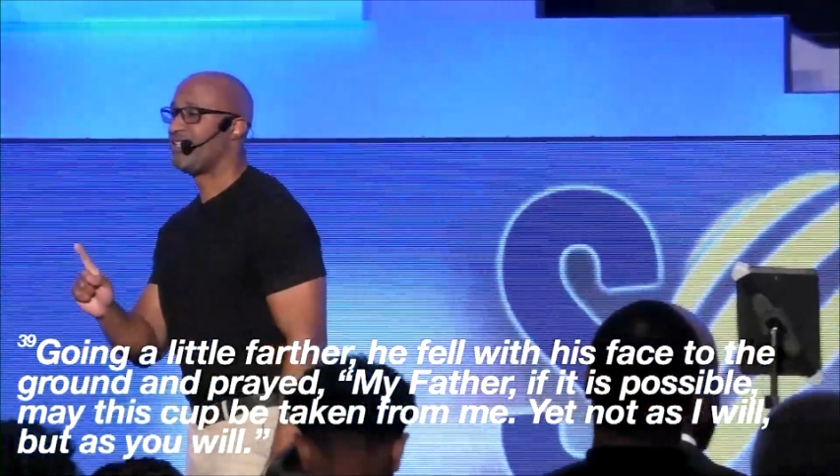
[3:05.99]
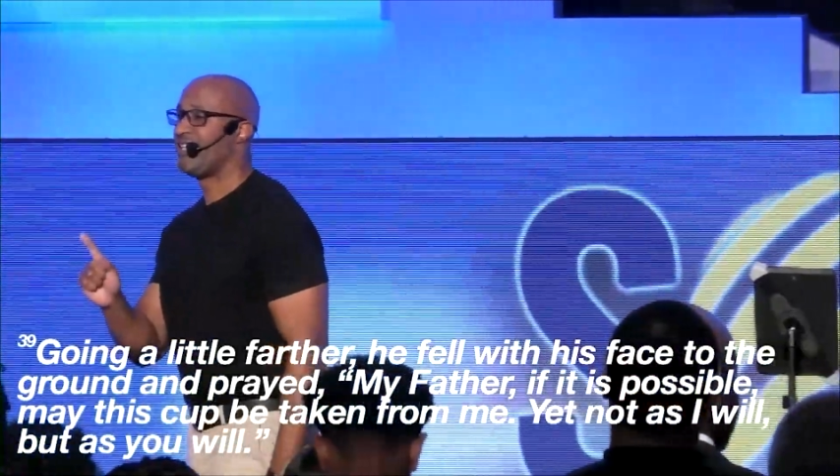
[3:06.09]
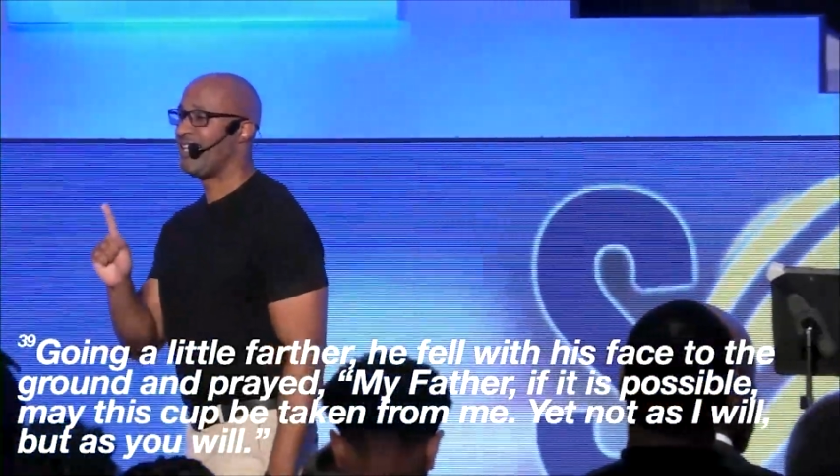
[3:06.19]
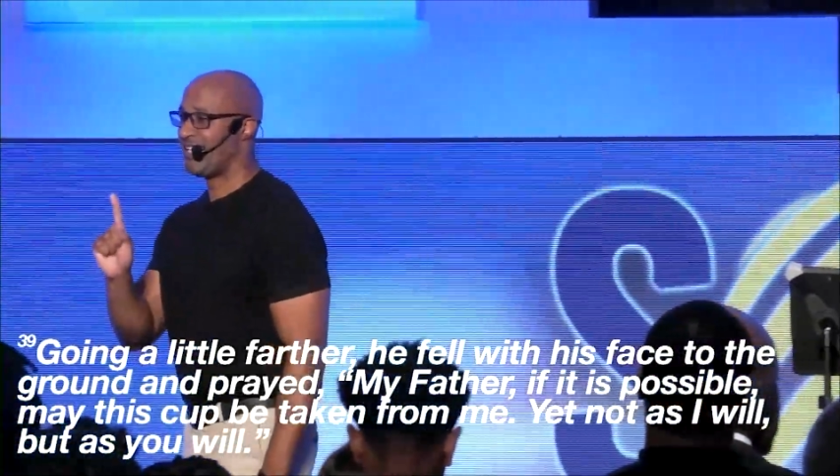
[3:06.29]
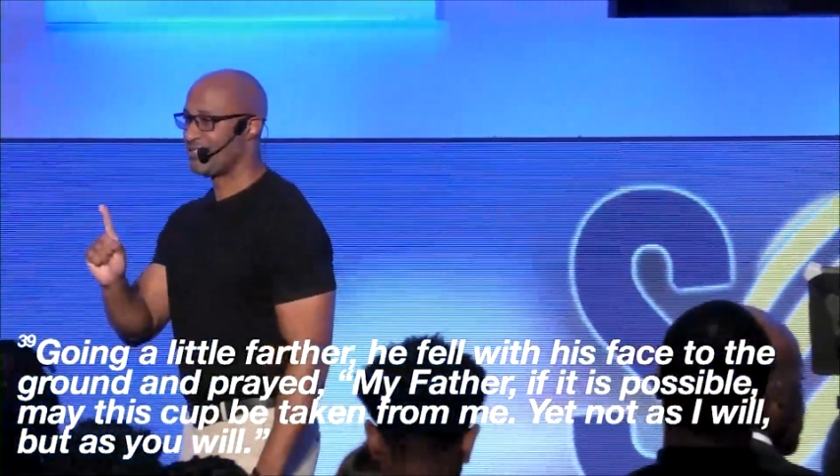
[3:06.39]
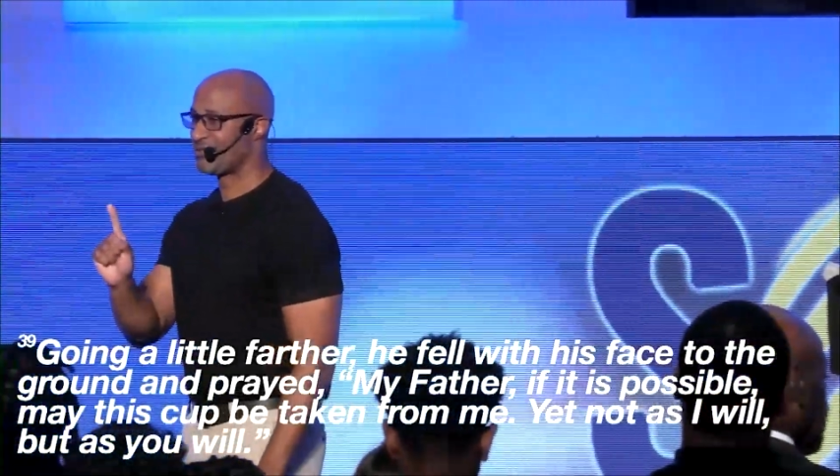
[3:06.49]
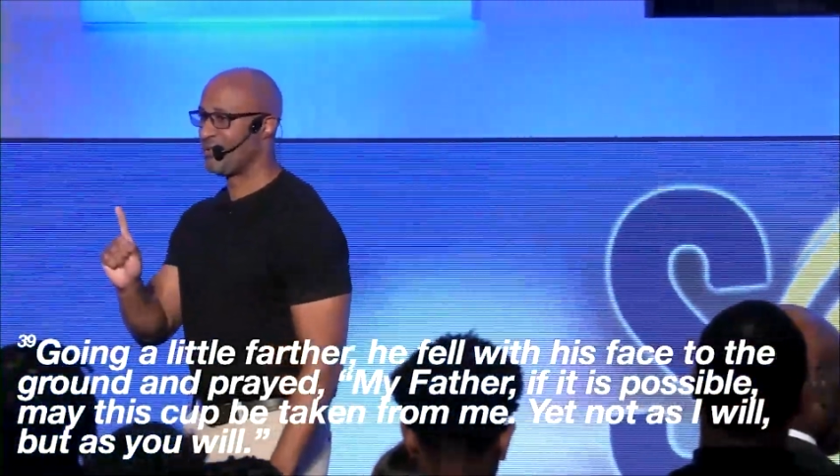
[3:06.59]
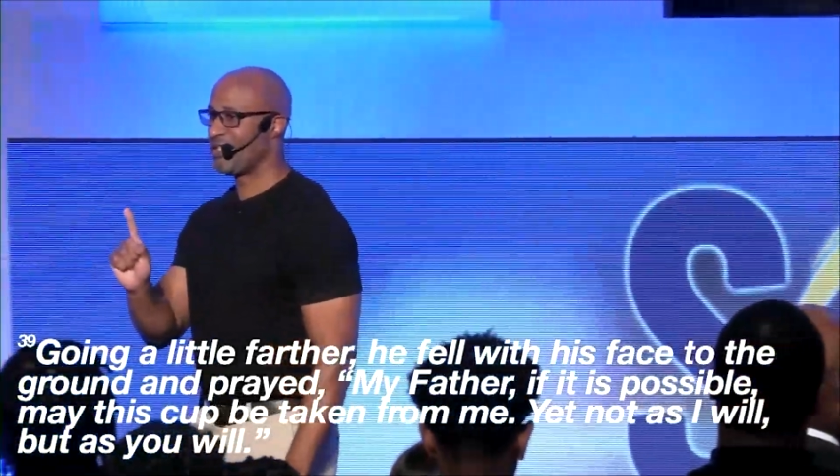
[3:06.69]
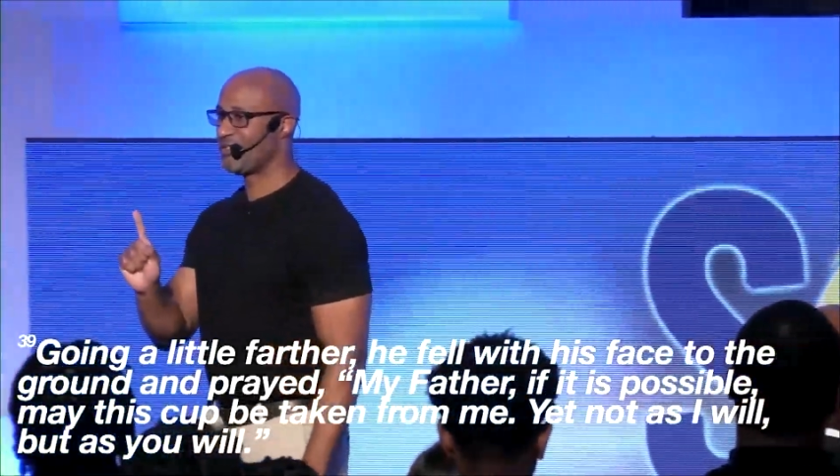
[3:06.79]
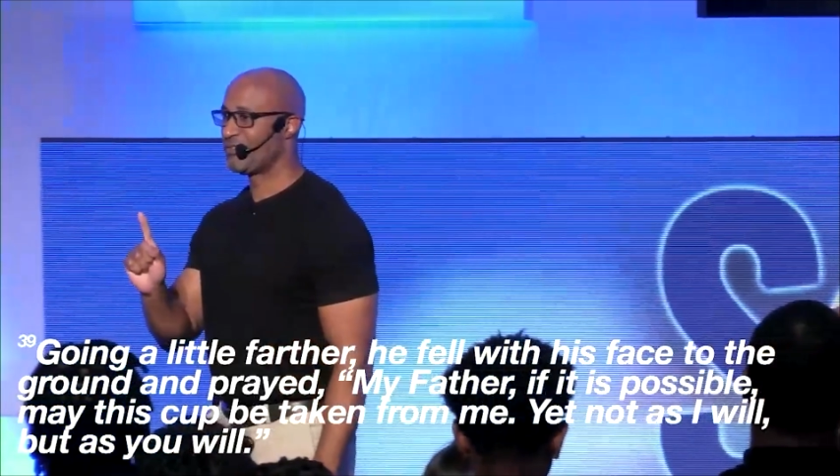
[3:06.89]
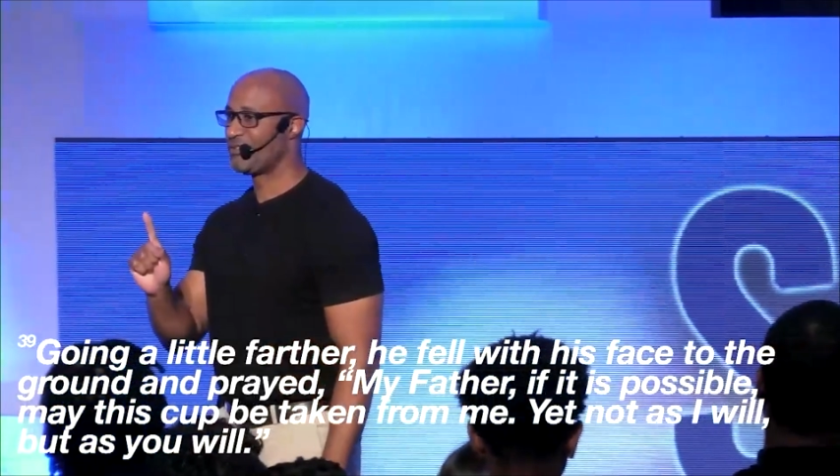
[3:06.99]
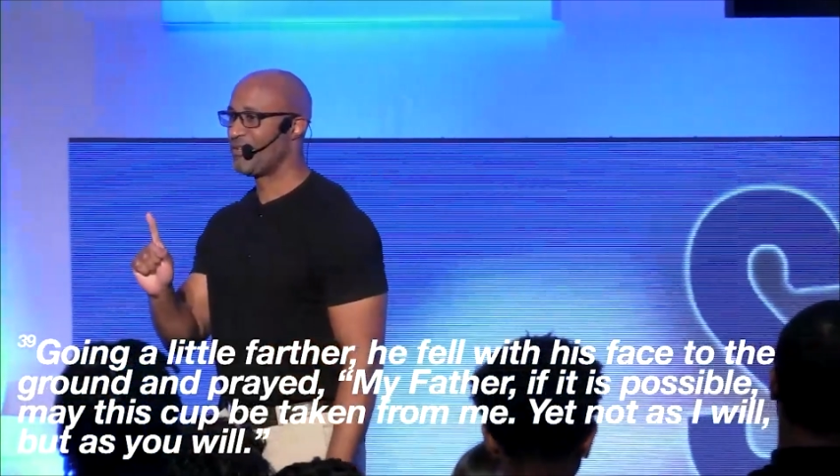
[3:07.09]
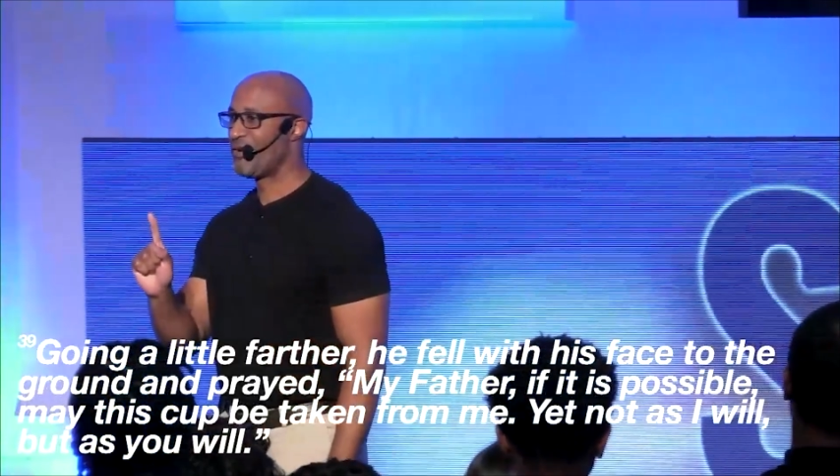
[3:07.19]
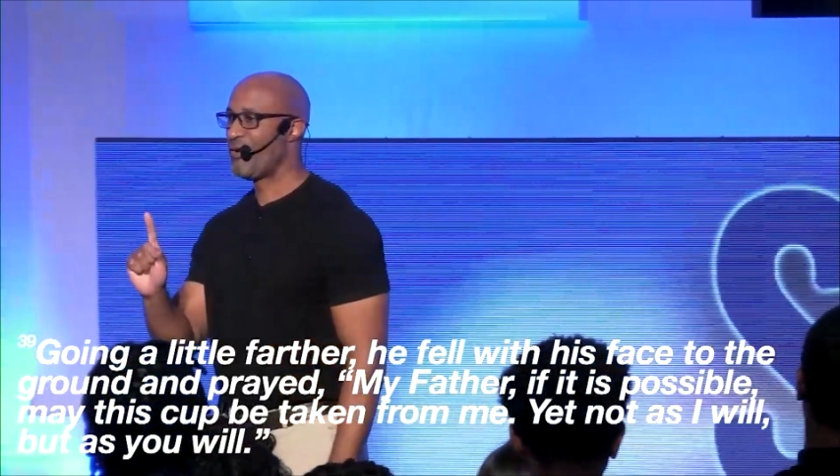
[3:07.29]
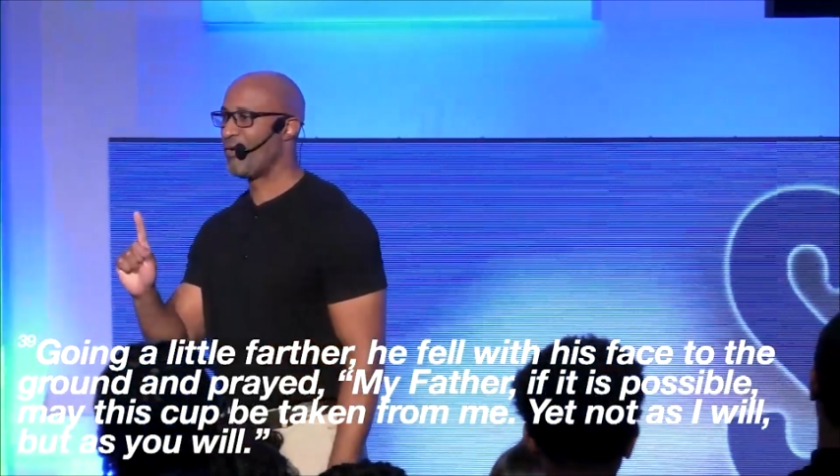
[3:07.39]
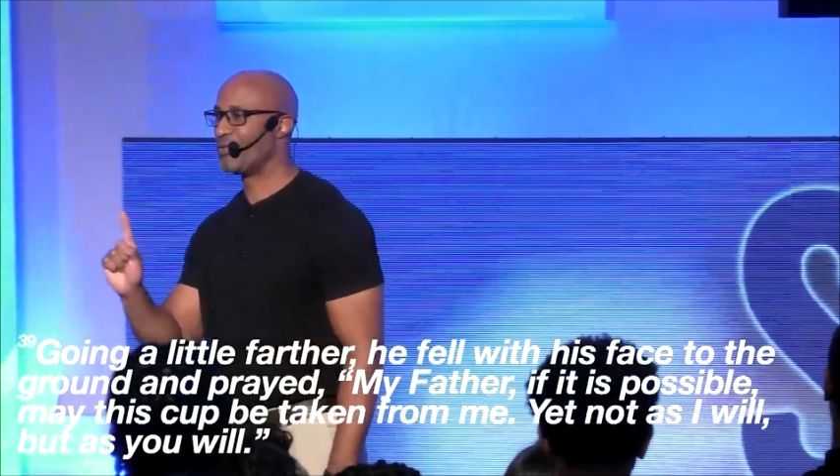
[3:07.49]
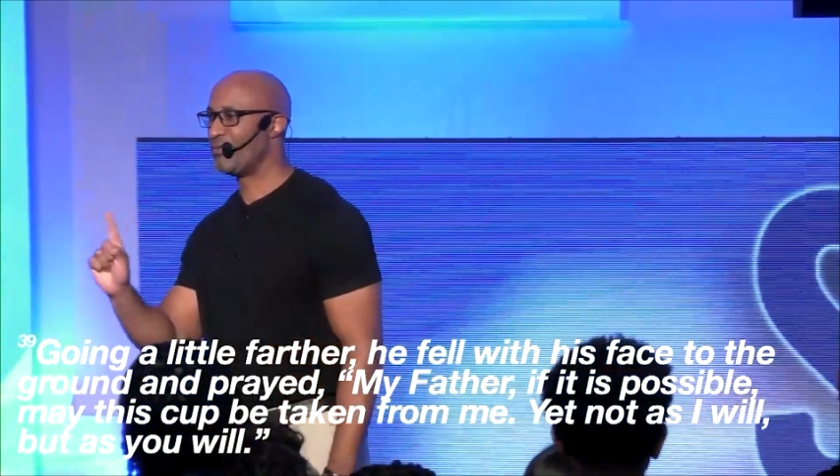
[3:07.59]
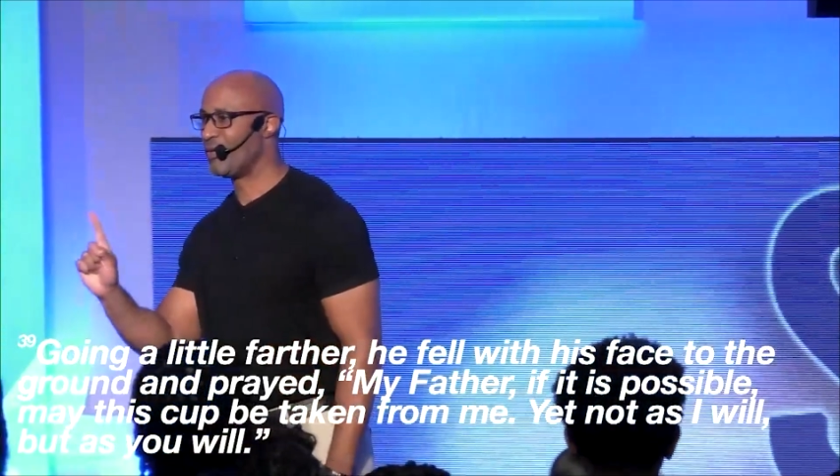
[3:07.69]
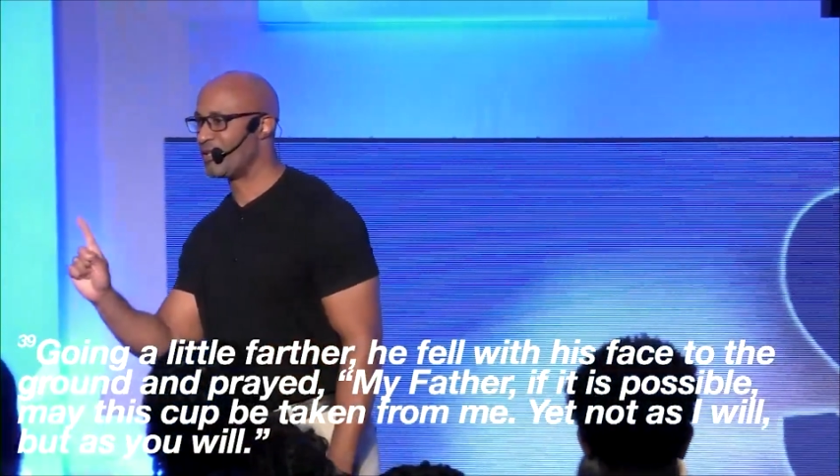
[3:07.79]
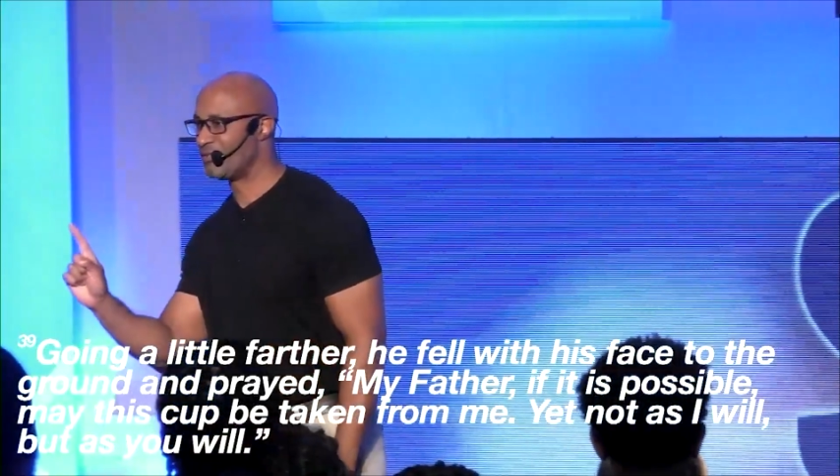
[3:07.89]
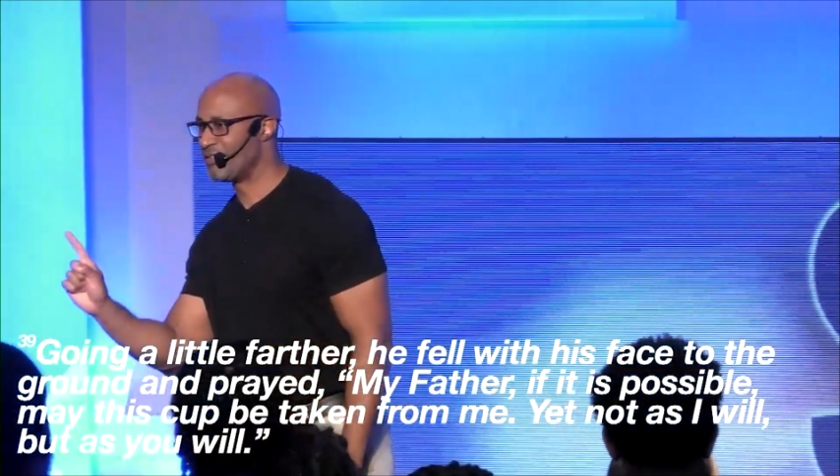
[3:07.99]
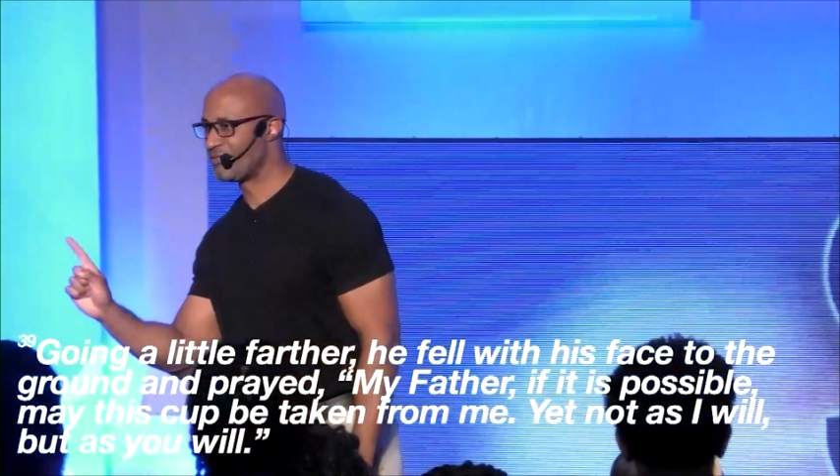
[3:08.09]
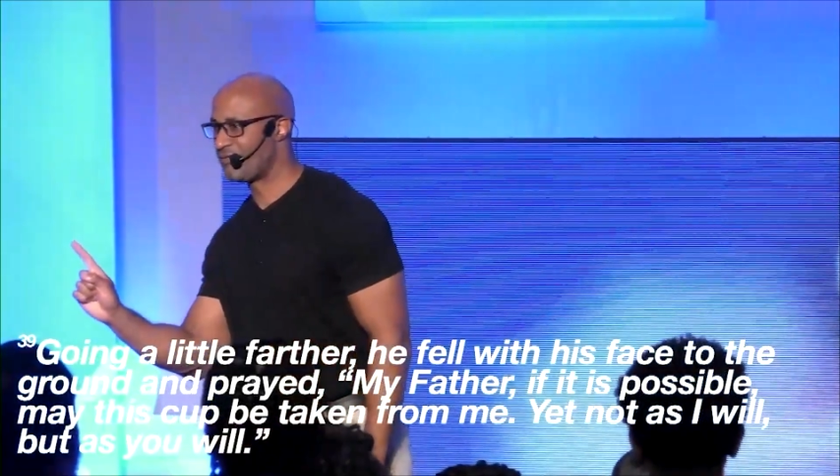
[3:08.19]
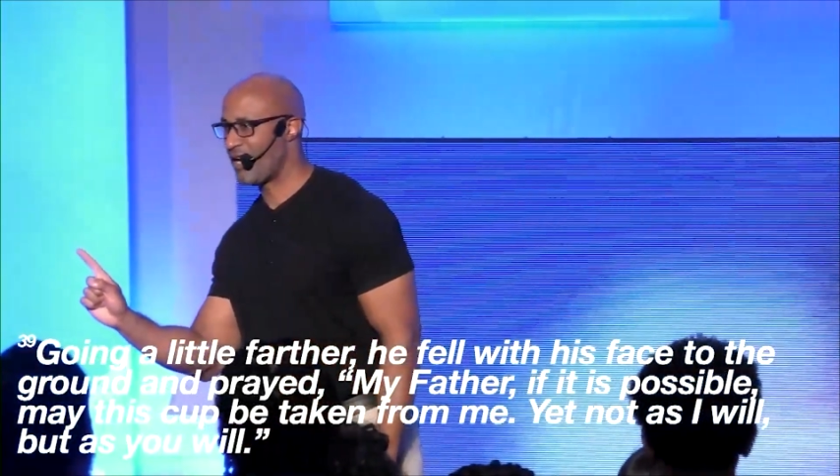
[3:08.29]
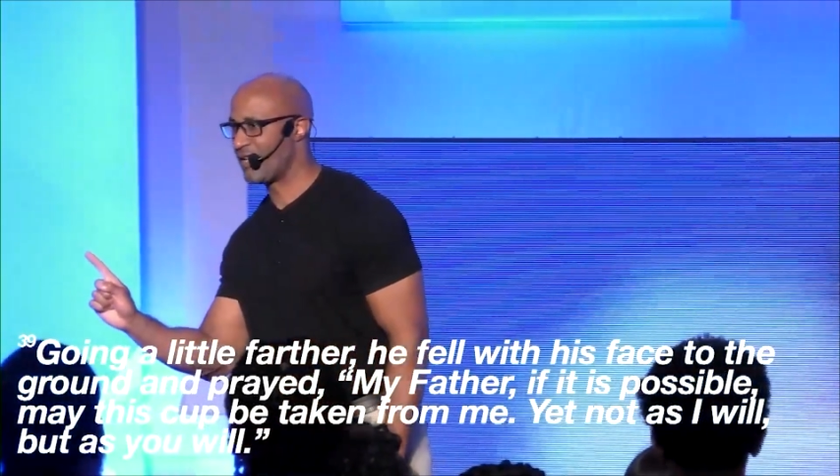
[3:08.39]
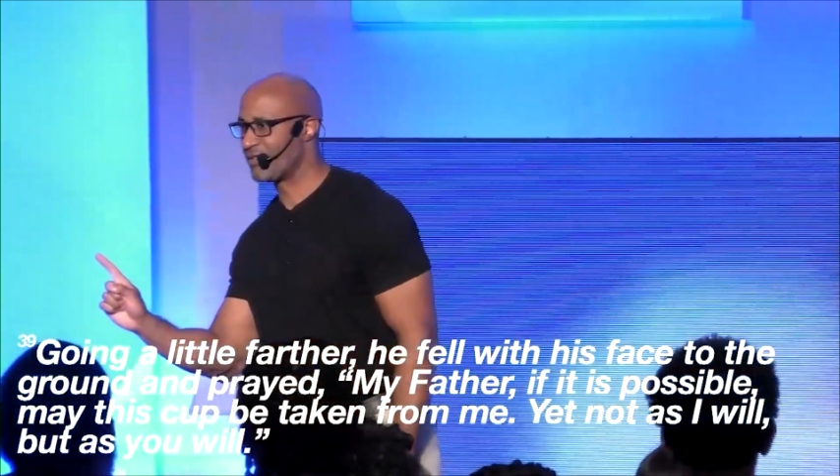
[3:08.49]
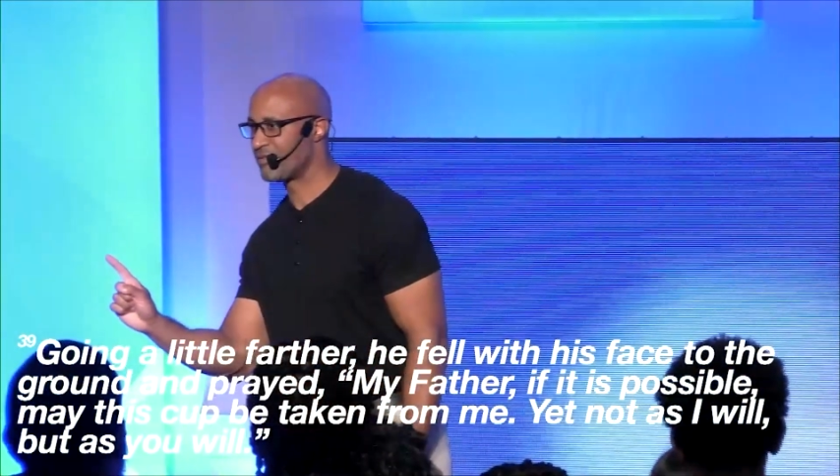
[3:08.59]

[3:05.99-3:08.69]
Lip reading: his will or the will of the Father.